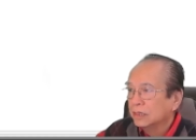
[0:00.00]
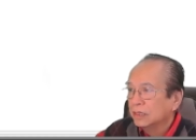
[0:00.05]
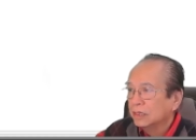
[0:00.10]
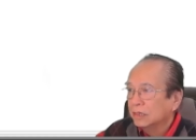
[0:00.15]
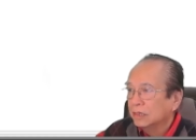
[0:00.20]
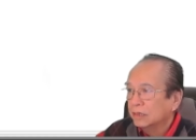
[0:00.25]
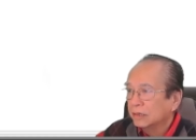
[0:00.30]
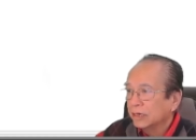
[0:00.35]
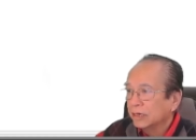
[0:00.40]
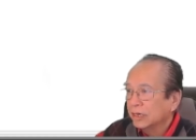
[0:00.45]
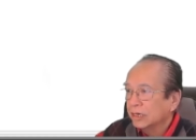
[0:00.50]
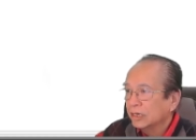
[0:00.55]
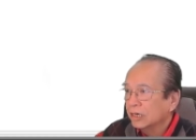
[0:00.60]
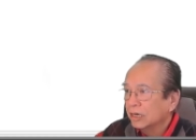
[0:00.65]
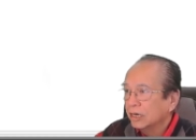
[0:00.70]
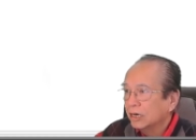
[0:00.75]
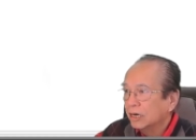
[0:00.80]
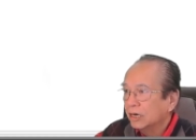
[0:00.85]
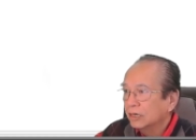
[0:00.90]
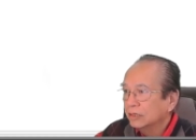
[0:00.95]
Okay,
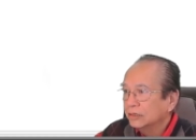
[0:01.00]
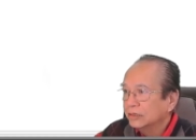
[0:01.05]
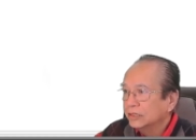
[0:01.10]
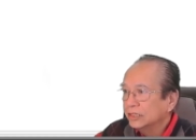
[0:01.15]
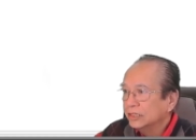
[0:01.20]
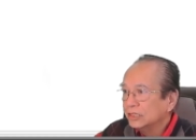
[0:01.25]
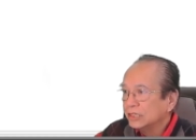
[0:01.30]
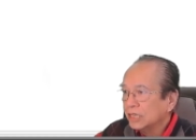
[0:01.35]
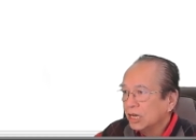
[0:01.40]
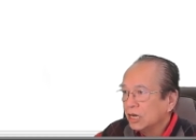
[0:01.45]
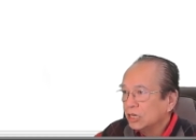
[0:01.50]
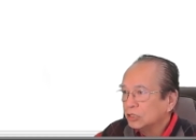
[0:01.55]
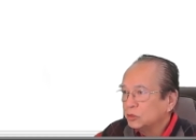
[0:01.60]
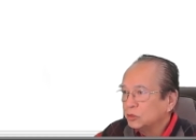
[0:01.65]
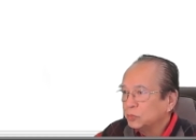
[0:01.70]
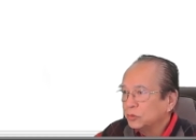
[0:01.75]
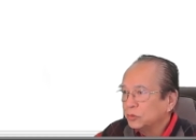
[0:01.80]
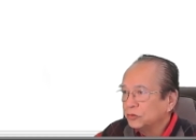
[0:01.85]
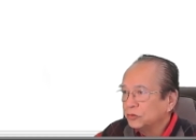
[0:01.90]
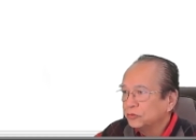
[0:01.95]
on this
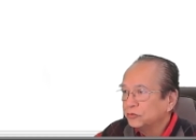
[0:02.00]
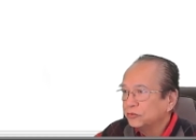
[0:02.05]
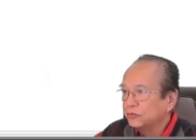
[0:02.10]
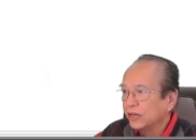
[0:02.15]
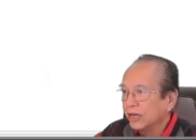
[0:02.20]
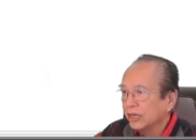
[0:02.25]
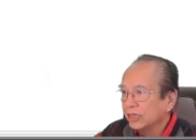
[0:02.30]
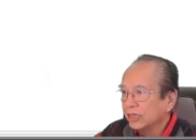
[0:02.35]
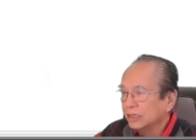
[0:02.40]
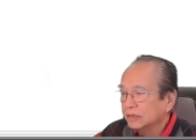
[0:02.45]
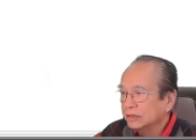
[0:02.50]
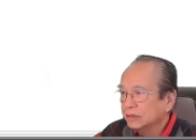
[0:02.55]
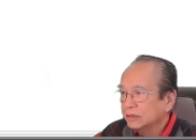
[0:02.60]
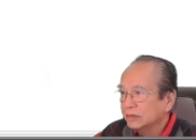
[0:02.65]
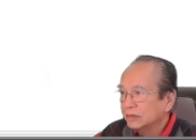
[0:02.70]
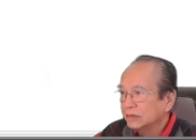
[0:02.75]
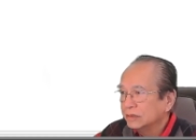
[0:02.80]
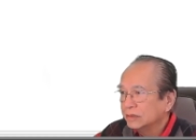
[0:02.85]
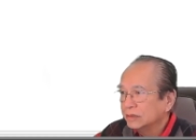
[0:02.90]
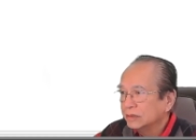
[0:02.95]
output file,
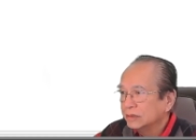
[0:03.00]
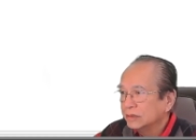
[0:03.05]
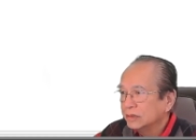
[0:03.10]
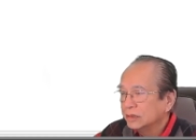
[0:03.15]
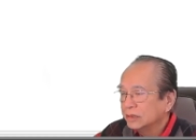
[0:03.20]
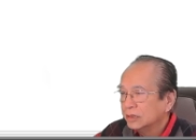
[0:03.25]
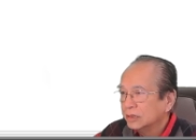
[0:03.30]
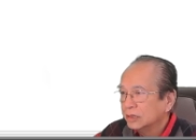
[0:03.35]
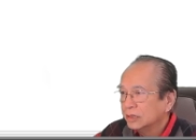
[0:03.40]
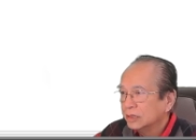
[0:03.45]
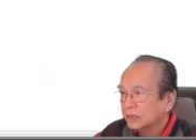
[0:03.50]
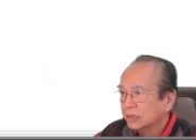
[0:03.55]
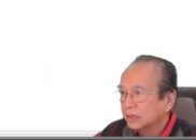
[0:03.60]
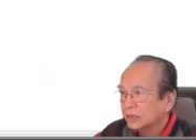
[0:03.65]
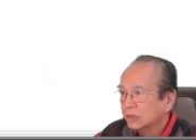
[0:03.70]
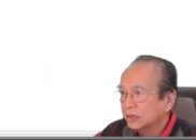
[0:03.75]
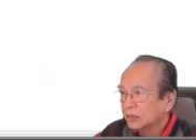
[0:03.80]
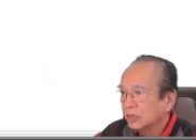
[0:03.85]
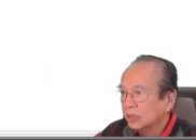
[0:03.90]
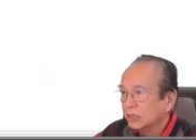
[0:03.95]

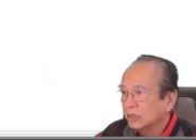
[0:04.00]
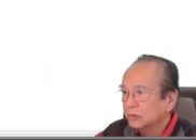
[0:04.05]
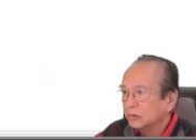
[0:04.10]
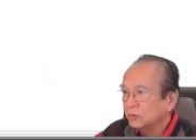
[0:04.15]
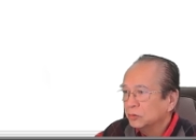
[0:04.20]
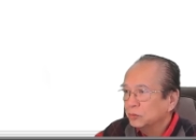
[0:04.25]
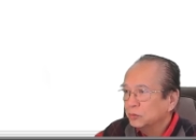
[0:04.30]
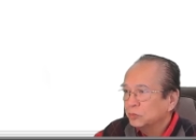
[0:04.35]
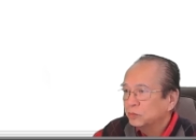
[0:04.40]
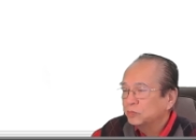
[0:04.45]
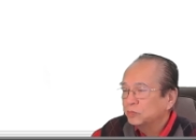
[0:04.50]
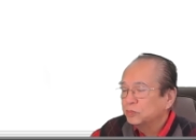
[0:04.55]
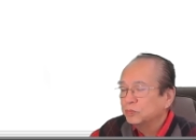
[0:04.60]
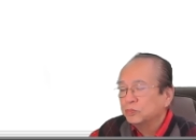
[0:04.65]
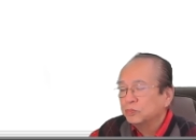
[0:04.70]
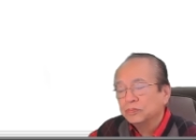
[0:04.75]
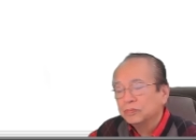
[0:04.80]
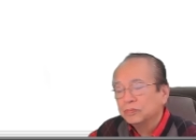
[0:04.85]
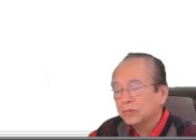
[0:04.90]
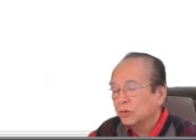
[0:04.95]
uh,
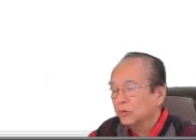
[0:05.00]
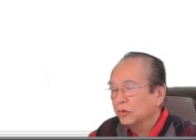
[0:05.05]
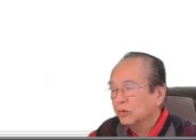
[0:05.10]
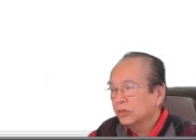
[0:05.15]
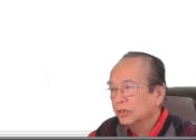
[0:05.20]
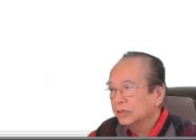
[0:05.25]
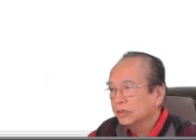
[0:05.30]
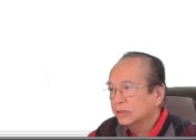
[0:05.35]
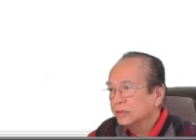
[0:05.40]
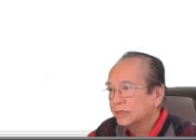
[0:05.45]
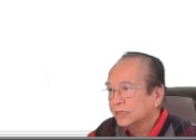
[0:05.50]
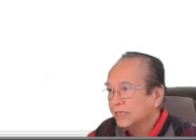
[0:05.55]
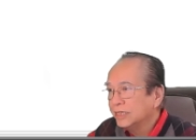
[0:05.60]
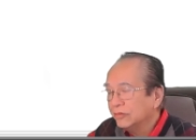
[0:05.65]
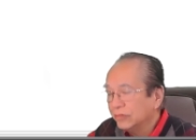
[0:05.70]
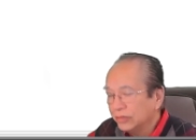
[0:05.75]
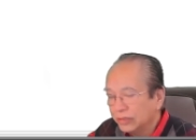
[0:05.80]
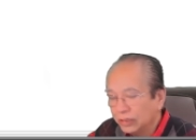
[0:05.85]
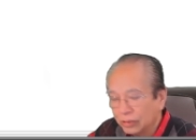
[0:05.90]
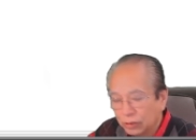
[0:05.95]
we'll give
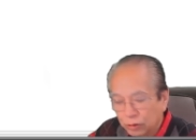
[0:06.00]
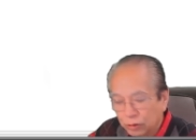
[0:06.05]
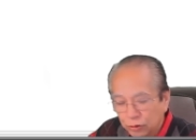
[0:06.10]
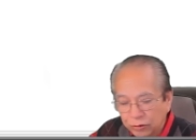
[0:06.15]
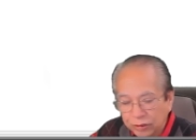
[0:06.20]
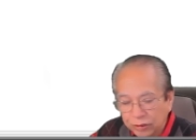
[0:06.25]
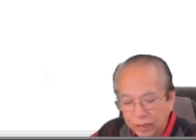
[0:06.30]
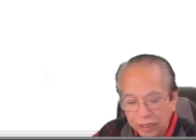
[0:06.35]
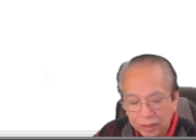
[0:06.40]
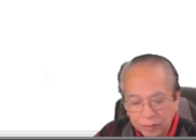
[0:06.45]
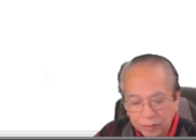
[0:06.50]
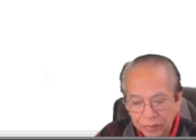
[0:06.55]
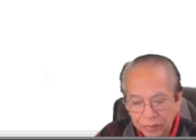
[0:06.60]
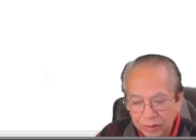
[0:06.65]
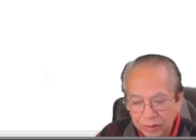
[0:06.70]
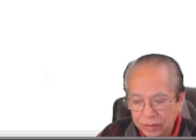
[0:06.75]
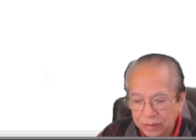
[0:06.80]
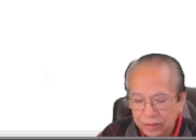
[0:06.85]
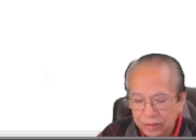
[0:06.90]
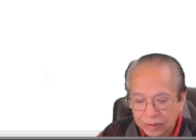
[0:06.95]
it our own name.
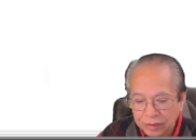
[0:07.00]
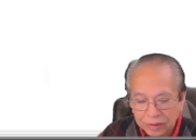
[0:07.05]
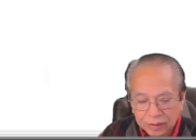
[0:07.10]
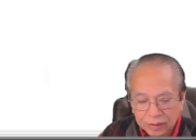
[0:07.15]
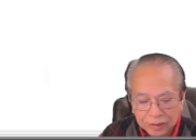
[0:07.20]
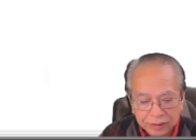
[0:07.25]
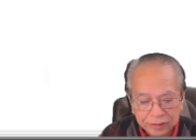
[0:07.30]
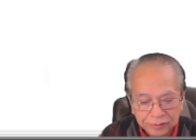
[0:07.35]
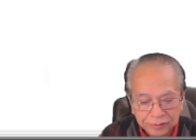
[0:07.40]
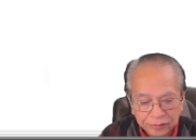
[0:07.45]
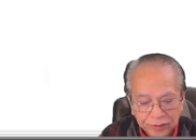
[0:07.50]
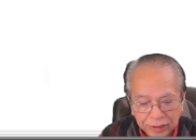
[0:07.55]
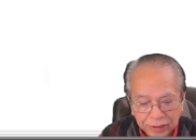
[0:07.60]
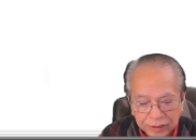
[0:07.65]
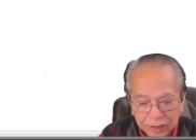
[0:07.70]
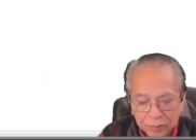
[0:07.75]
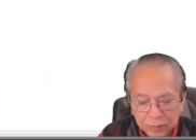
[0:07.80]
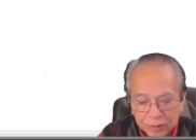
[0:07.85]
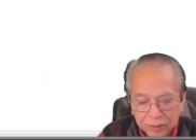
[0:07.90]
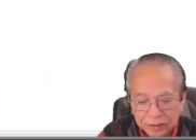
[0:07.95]
In fact,
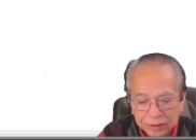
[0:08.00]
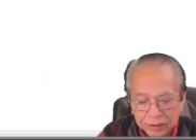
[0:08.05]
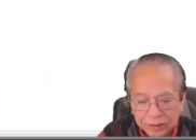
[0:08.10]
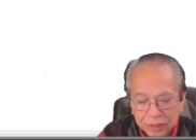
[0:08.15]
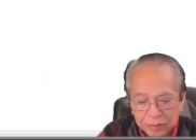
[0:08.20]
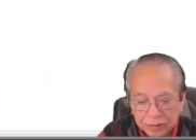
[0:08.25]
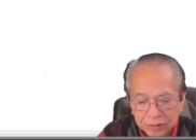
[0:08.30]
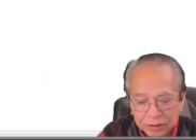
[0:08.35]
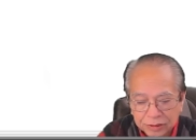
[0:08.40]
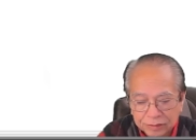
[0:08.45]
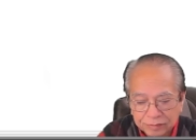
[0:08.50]
I'm gonna name it